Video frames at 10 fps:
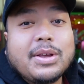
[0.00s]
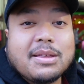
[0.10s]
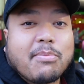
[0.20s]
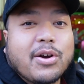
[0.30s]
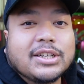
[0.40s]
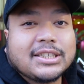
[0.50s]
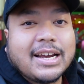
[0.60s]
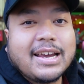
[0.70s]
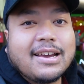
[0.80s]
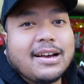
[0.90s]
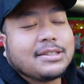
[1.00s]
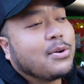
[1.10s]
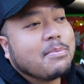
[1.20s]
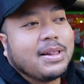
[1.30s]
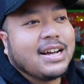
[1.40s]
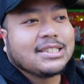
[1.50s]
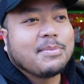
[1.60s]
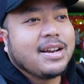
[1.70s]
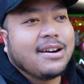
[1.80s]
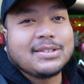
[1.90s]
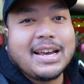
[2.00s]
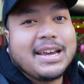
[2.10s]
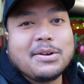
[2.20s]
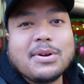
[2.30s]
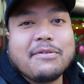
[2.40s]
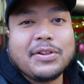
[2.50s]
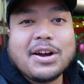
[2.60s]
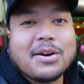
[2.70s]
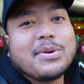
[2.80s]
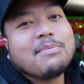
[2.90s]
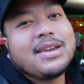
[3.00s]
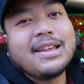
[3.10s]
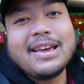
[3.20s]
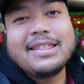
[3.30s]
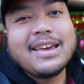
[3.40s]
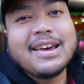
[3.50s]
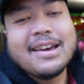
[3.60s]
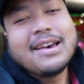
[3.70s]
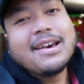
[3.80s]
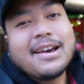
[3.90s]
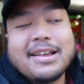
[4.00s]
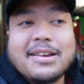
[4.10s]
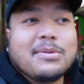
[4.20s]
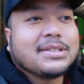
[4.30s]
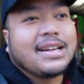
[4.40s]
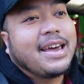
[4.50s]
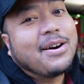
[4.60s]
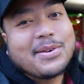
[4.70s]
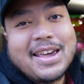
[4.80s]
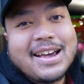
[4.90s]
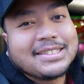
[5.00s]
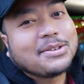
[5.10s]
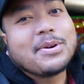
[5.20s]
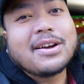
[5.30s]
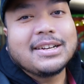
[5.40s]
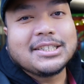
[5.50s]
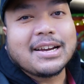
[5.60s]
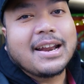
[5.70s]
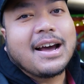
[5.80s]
with the bro Shay. I told him last minute, I was like, hey, do you want to vlog it with me and head there? And he was like, hell yeah. So we're going to check it